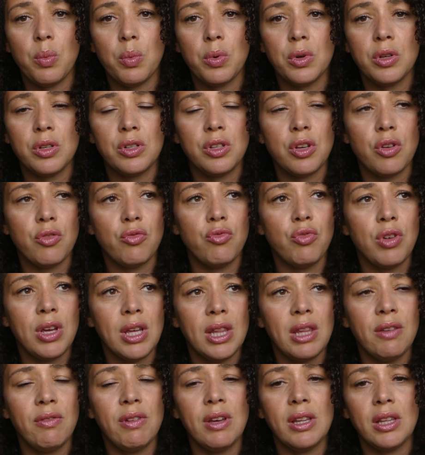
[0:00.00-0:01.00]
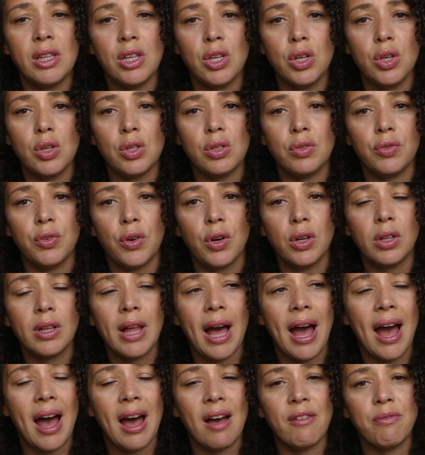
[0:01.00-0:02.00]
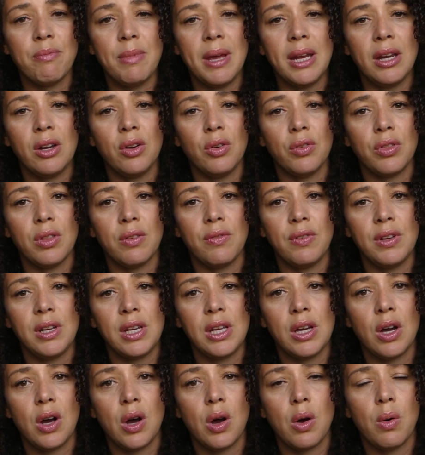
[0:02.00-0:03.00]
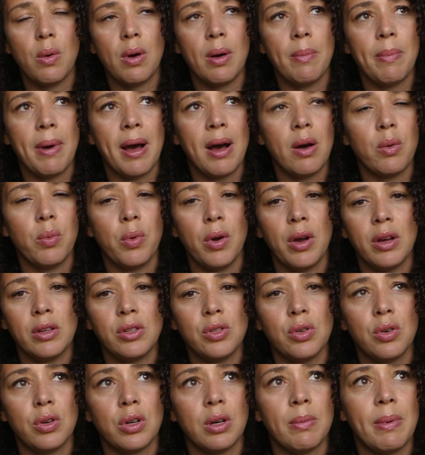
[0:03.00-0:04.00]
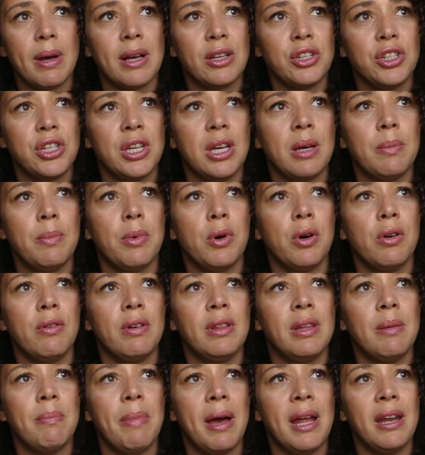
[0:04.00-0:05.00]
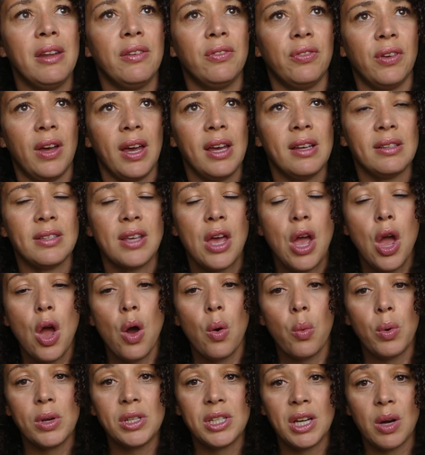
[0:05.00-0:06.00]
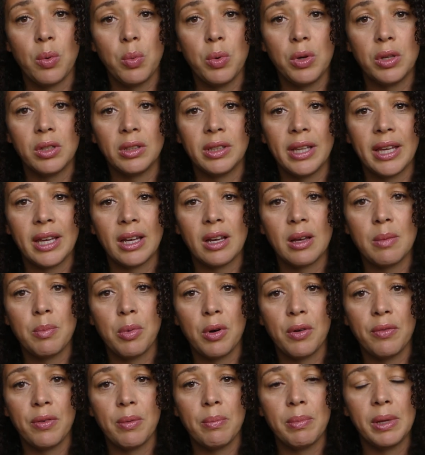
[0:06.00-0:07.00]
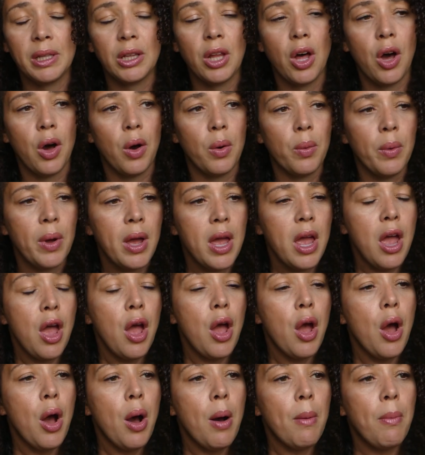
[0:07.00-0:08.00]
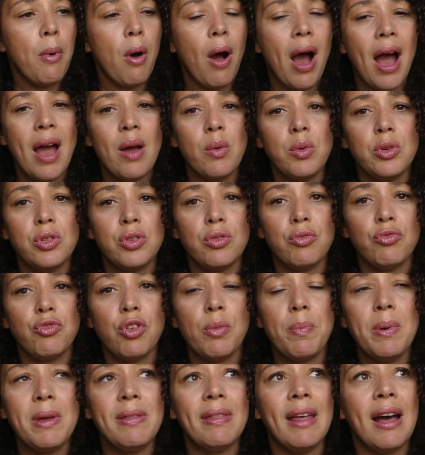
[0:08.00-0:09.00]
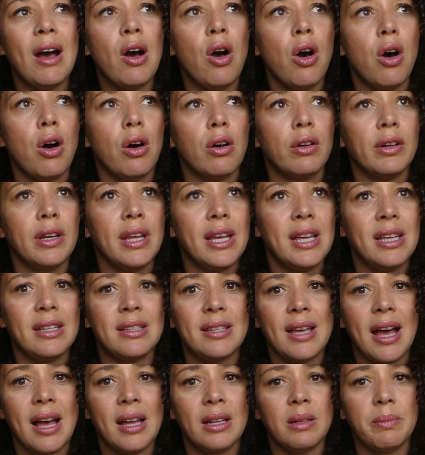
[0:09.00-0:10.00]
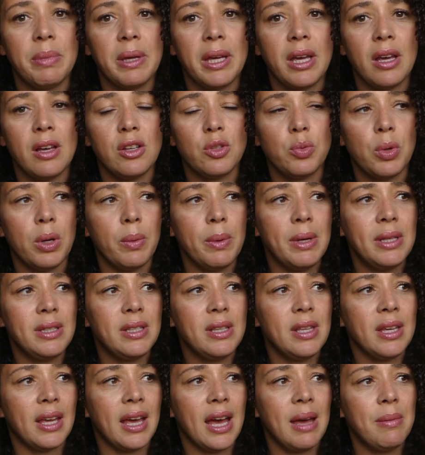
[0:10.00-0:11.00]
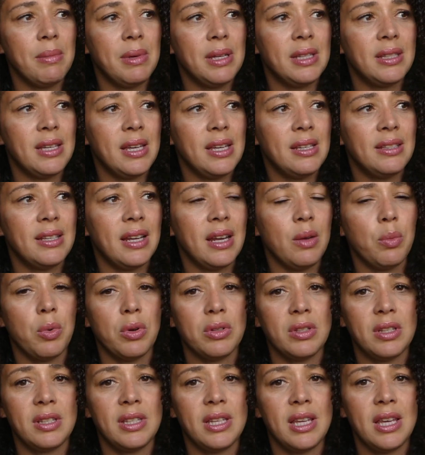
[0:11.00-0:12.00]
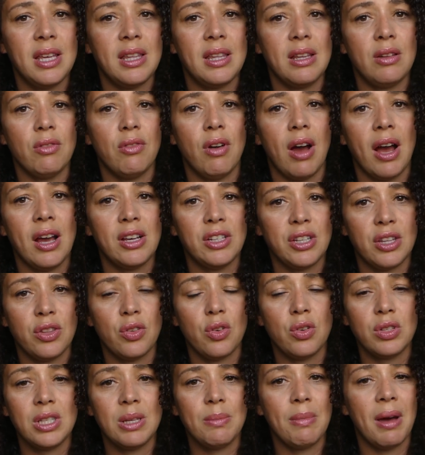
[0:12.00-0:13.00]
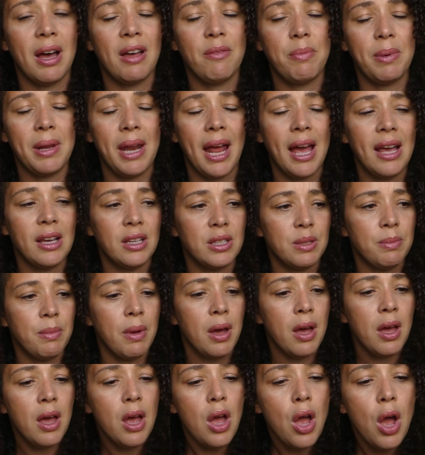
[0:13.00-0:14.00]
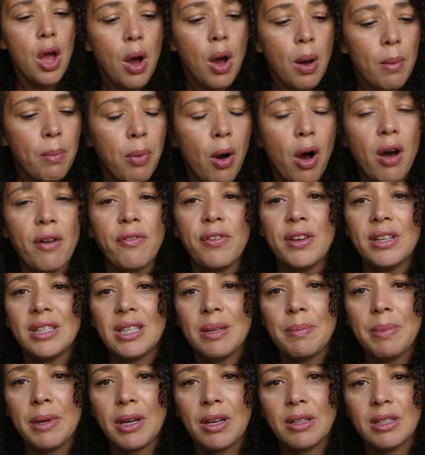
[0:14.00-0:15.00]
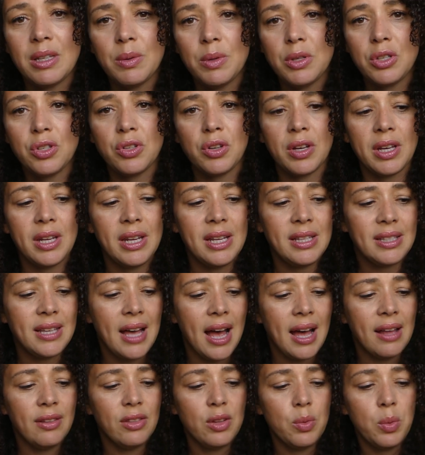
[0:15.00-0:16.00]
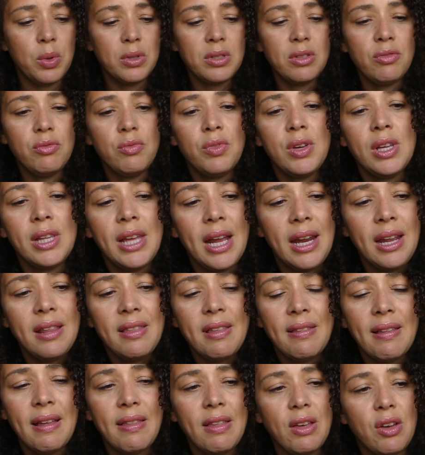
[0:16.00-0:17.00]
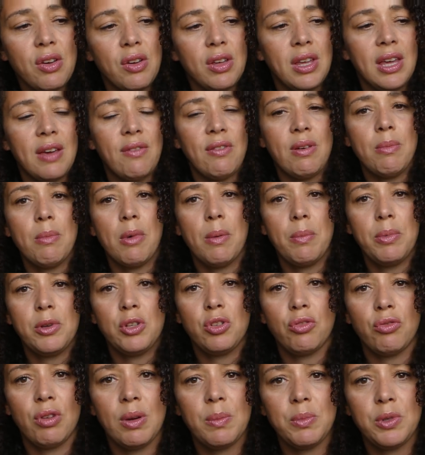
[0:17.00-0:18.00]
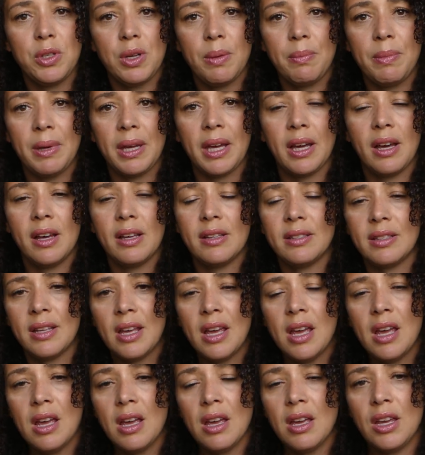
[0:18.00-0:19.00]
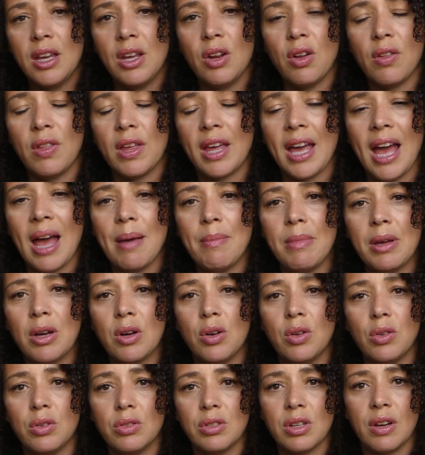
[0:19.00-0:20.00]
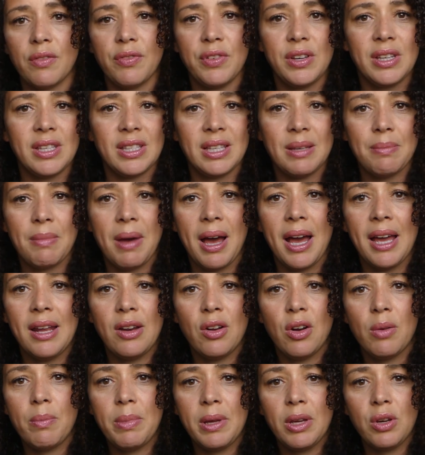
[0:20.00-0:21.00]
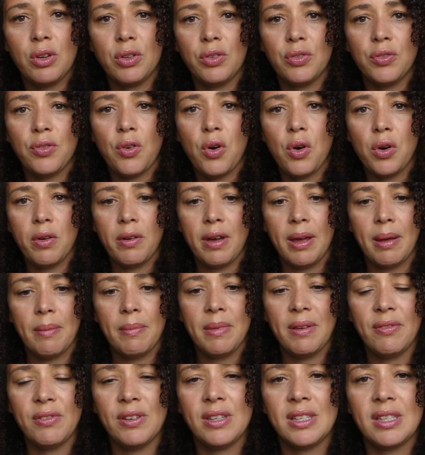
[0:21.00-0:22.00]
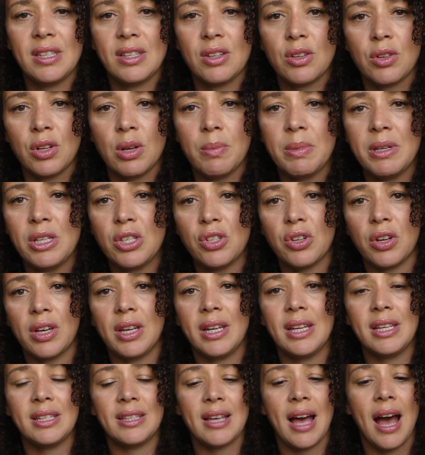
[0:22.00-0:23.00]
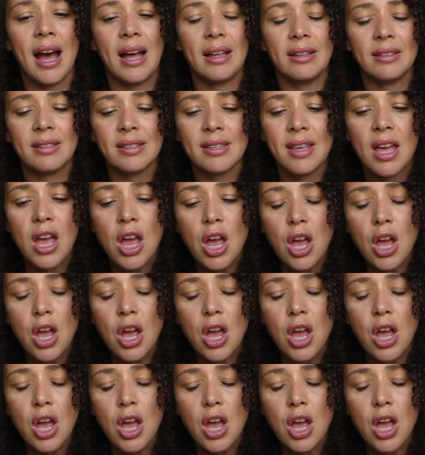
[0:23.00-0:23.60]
was really, really useful. I have made another video about where I talk about shea butter and the benefits, which I will link above and below. But I was rubbing that on his hand because when I went to the chemist, he said it was a teething rash. I thought it might have been eczema. But obviously, because he was sucking his hand, there wasn't really anything that they could give him on prescription because, you know, the chemicals obviously might not be good for him if he's going to be sucking his hands.